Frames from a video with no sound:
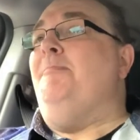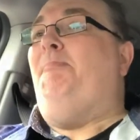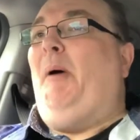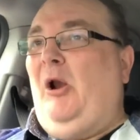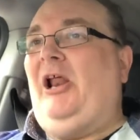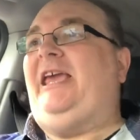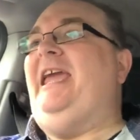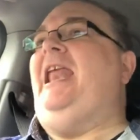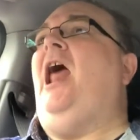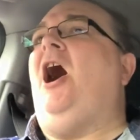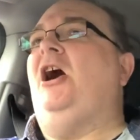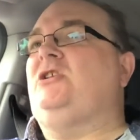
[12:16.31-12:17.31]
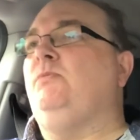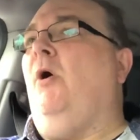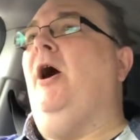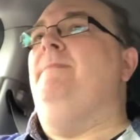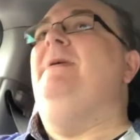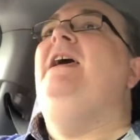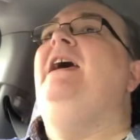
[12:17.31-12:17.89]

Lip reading: Bollocking arse wipe,